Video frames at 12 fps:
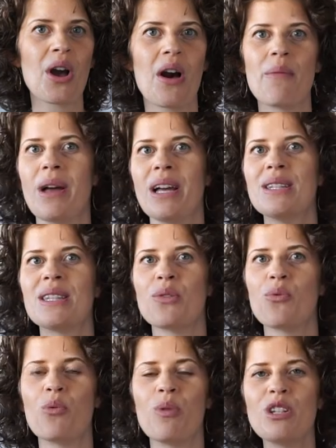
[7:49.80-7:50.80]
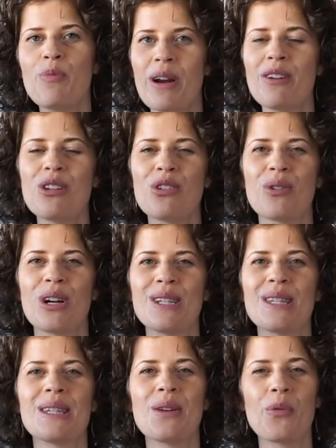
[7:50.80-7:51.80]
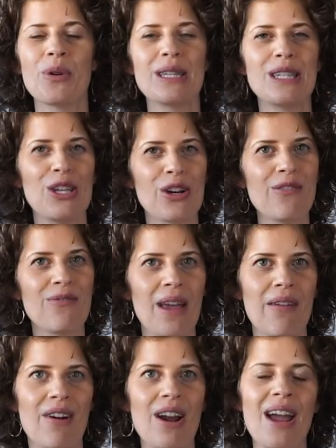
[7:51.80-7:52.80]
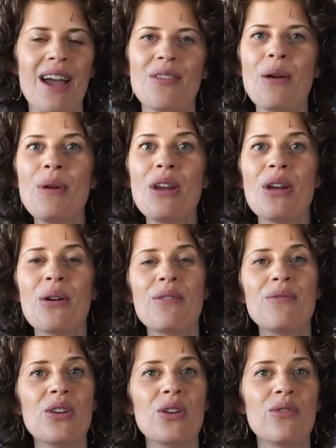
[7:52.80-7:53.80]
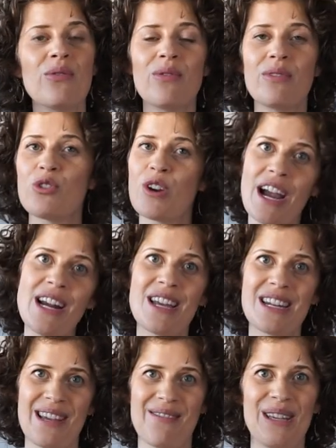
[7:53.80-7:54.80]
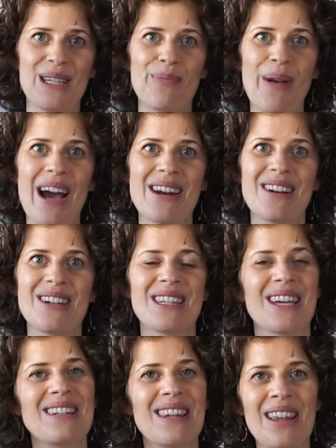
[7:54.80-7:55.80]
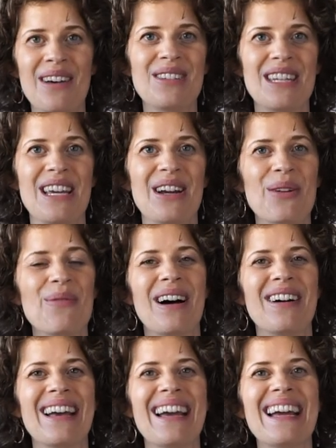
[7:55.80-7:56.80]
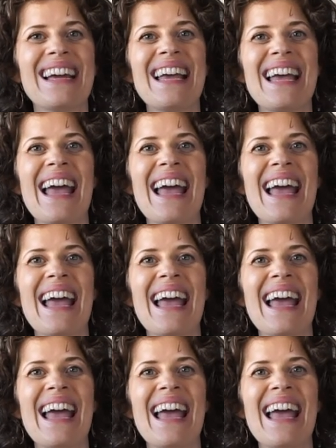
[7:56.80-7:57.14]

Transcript: comments which pair of shorts was your favorite, and let me know if you've tried any of these patterns. I'd love to hear about it.